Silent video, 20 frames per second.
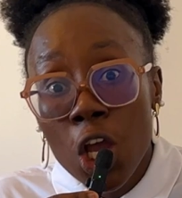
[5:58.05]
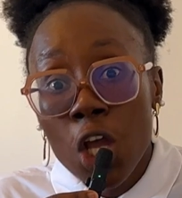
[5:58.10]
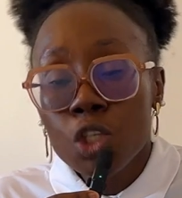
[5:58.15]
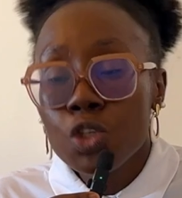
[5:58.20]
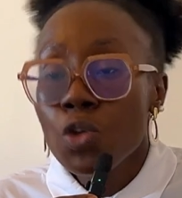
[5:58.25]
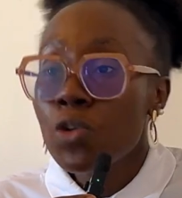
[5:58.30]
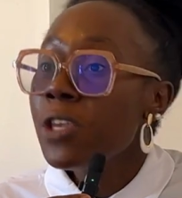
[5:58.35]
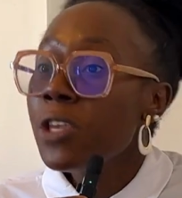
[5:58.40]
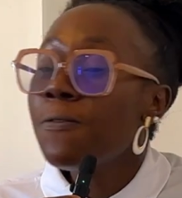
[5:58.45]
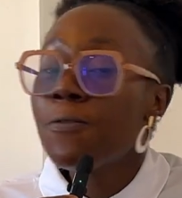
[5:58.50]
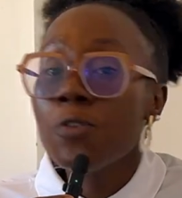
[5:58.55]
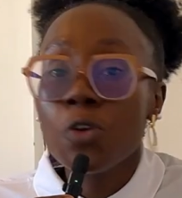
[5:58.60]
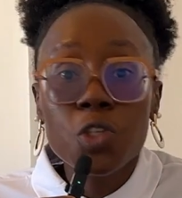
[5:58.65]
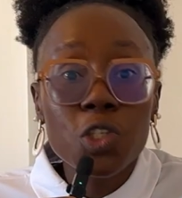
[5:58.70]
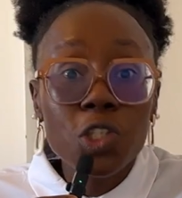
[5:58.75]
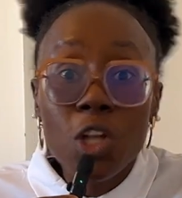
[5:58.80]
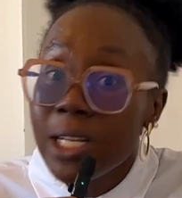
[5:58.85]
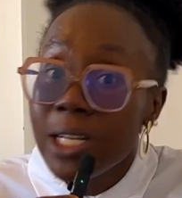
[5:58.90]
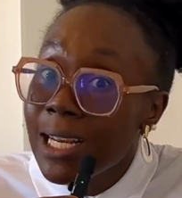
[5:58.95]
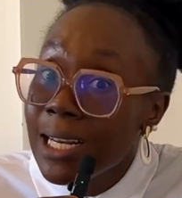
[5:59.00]
So if you're
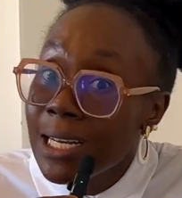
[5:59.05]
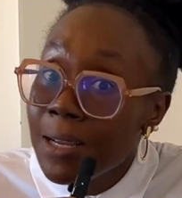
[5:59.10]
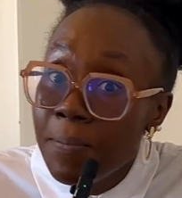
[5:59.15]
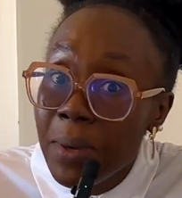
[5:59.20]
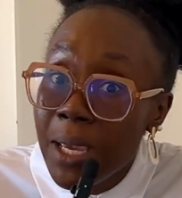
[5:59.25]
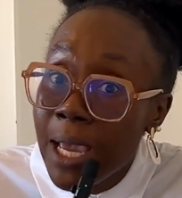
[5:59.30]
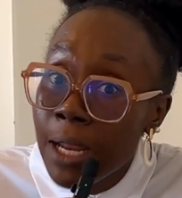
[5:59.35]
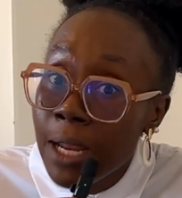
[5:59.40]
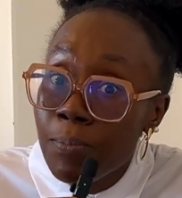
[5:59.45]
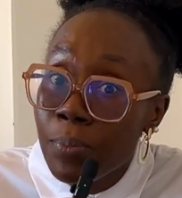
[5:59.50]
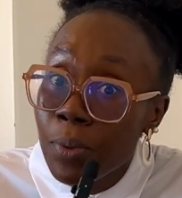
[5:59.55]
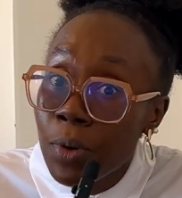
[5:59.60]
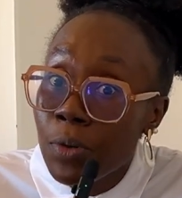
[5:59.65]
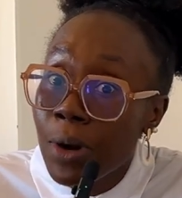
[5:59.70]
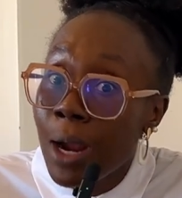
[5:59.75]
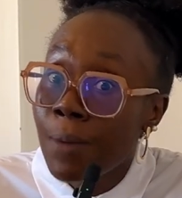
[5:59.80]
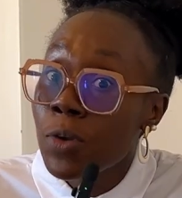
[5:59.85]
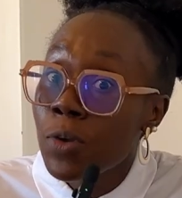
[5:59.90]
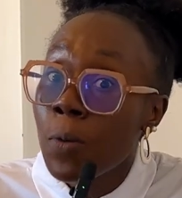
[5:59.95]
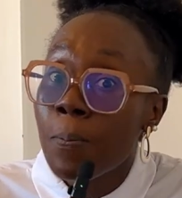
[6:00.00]
studying the BN
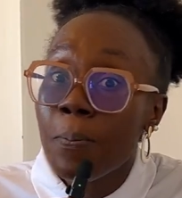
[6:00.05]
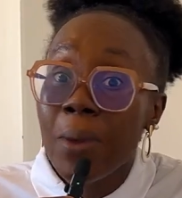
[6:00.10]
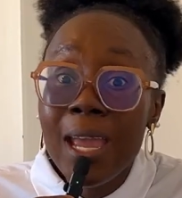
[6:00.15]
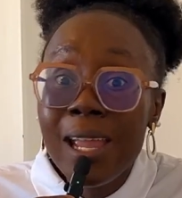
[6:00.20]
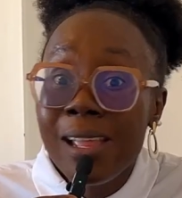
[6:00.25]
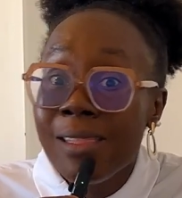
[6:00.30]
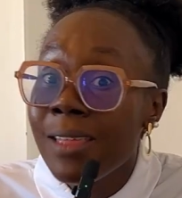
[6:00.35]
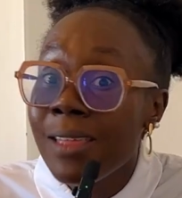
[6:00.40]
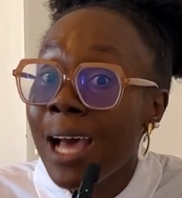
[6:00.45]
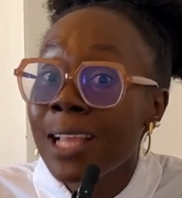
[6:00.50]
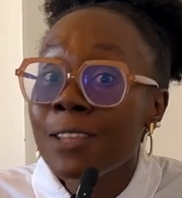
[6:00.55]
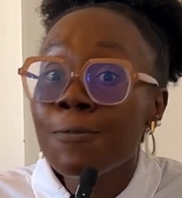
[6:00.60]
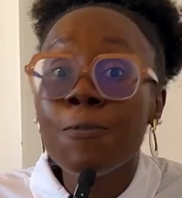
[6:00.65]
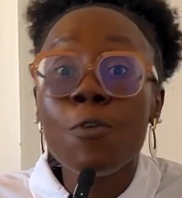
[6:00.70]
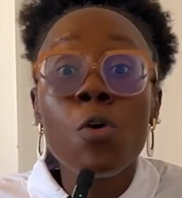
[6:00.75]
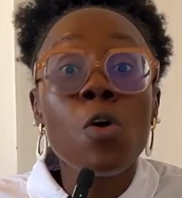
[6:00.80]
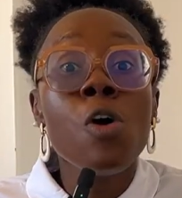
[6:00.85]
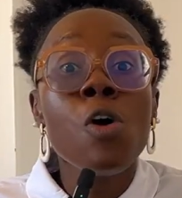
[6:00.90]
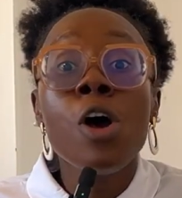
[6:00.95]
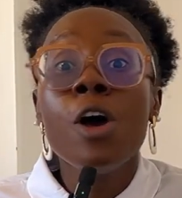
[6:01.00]
program, you're paying that
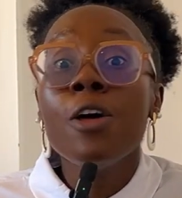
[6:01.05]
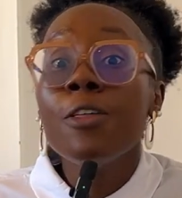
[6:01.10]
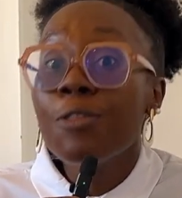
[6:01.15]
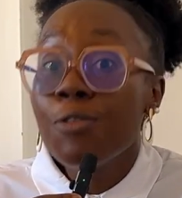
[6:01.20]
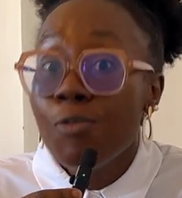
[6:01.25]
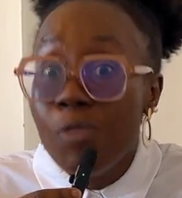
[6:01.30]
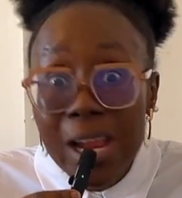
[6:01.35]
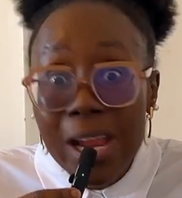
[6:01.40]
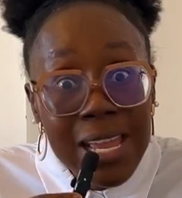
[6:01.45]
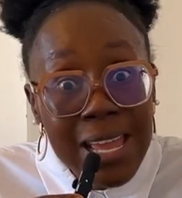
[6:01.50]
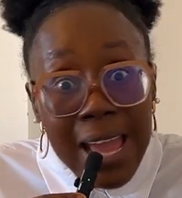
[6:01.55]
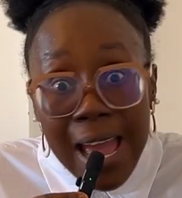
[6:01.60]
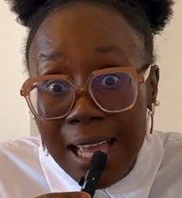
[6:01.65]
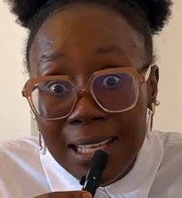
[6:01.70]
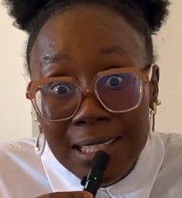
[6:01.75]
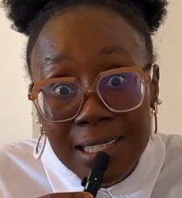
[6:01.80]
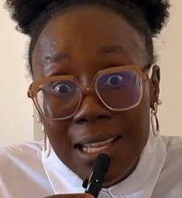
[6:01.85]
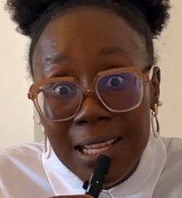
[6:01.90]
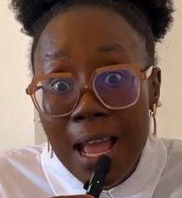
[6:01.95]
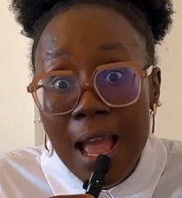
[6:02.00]
for 3
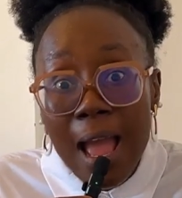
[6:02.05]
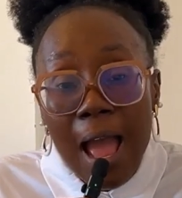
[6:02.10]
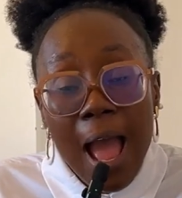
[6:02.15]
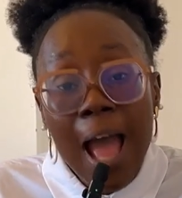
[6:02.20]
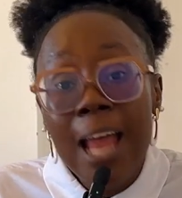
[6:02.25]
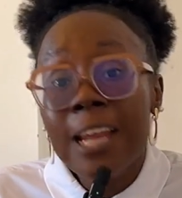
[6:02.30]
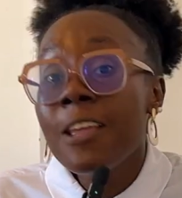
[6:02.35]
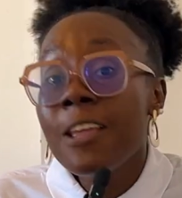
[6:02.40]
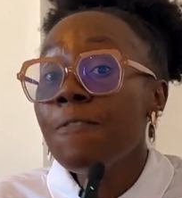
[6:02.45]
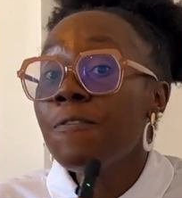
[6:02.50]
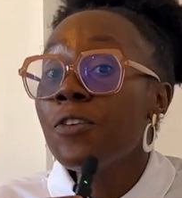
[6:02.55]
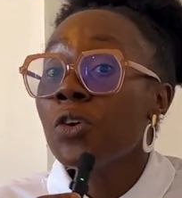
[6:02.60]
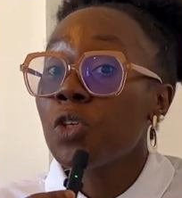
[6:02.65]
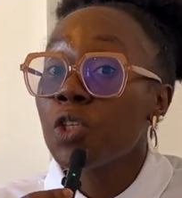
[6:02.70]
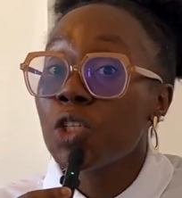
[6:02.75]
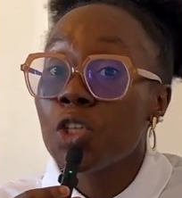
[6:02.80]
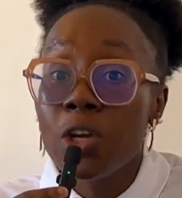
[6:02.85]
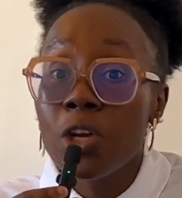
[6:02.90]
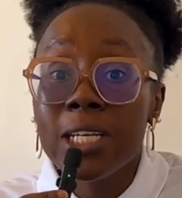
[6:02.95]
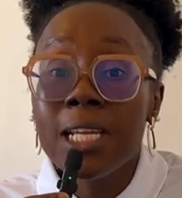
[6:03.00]
years, and if you're
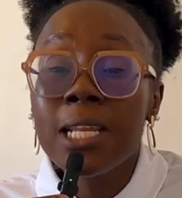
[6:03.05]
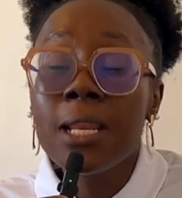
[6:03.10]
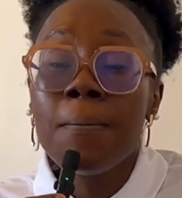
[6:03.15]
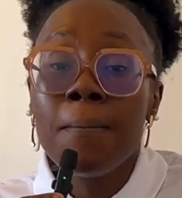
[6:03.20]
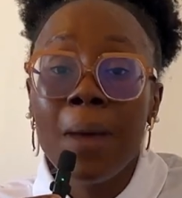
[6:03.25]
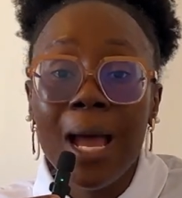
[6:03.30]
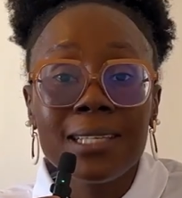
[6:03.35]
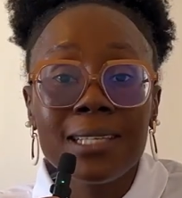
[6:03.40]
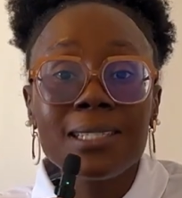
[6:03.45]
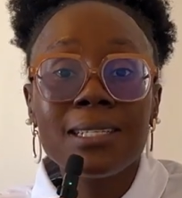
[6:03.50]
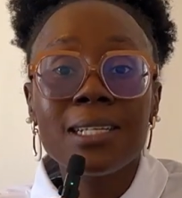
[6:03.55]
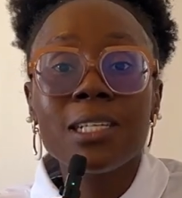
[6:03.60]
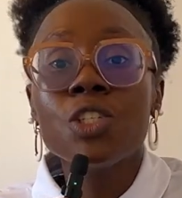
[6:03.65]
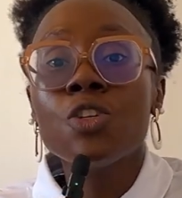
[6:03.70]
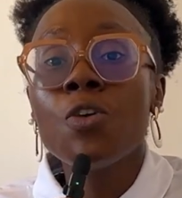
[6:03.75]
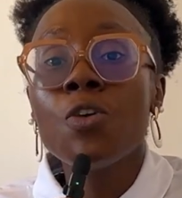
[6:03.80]
studying a master's,